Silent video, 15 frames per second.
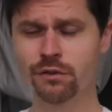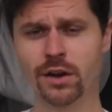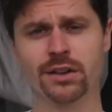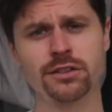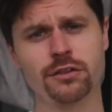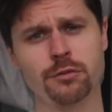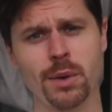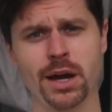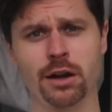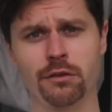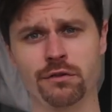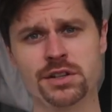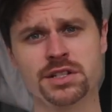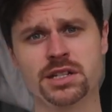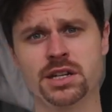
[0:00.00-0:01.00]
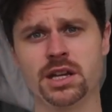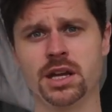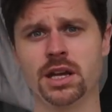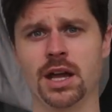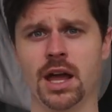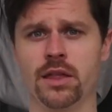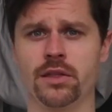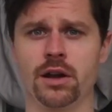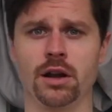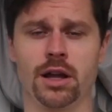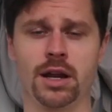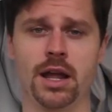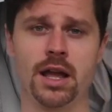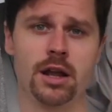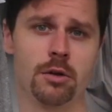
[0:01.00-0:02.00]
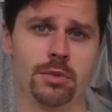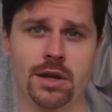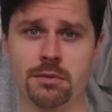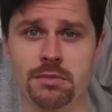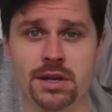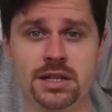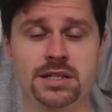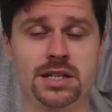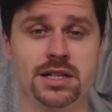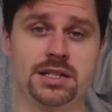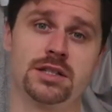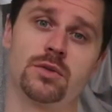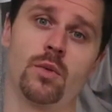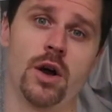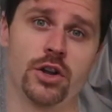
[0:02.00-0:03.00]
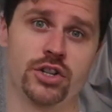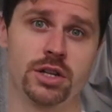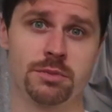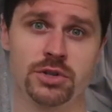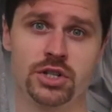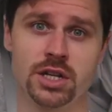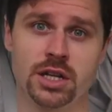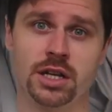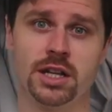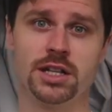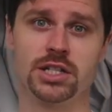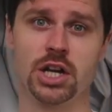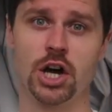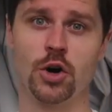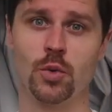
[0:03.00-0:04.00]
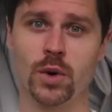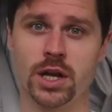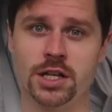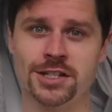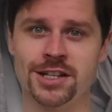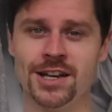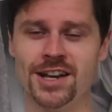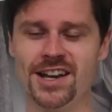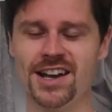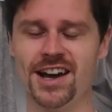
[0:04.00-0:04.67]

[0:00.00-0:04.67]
friends of mine are visiting and they're at Airbnbs is the washing machine is always